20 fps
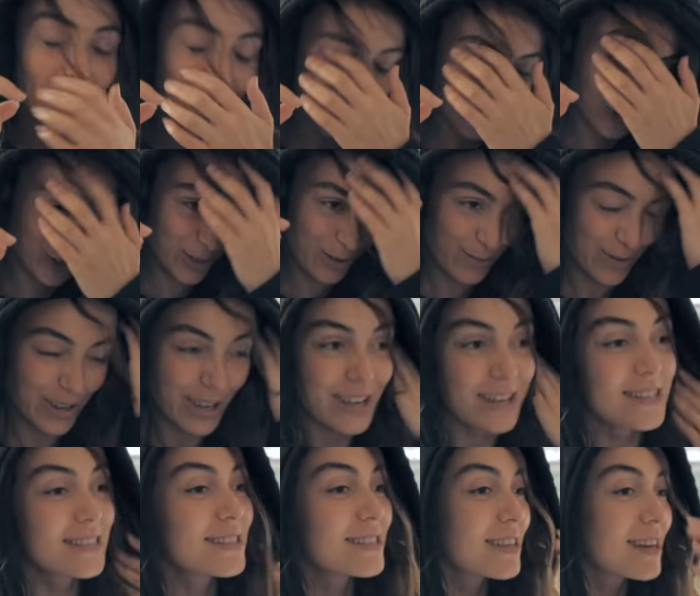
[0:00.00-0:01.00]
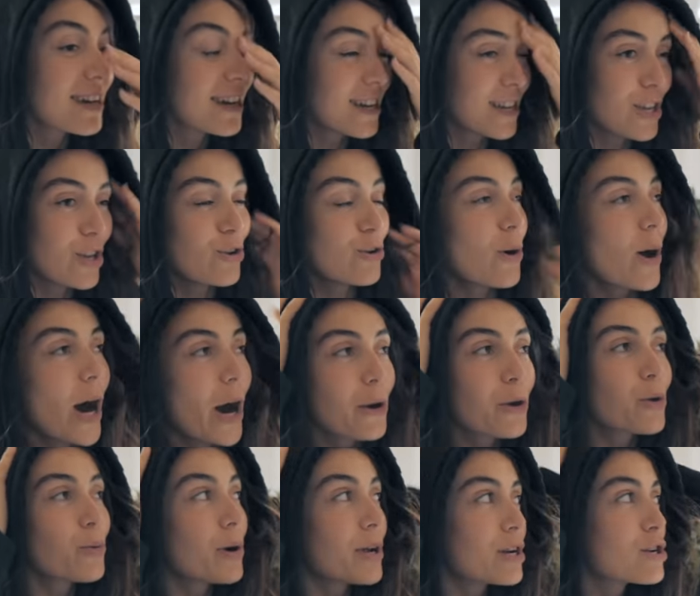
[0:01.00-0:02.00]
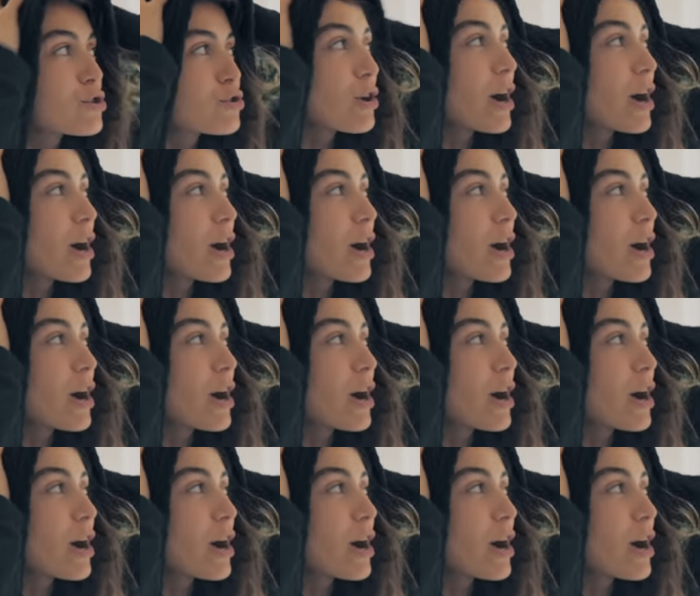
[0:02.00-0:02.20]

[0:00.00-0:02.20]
actually, because you know how you want to